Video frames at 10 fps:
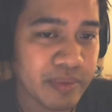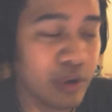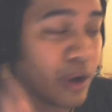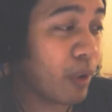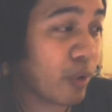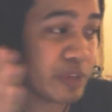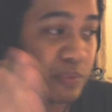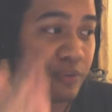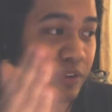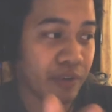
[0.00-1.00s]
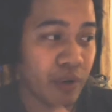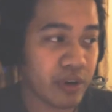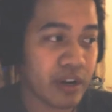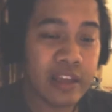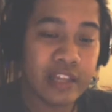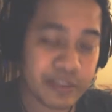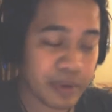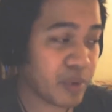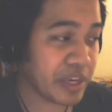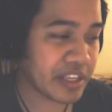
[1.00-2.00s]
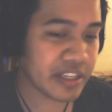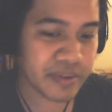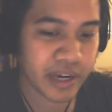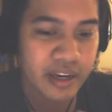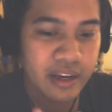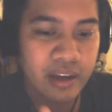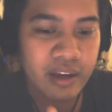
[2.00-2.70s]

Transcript: So I'm always moving forward. That's my weakness, right?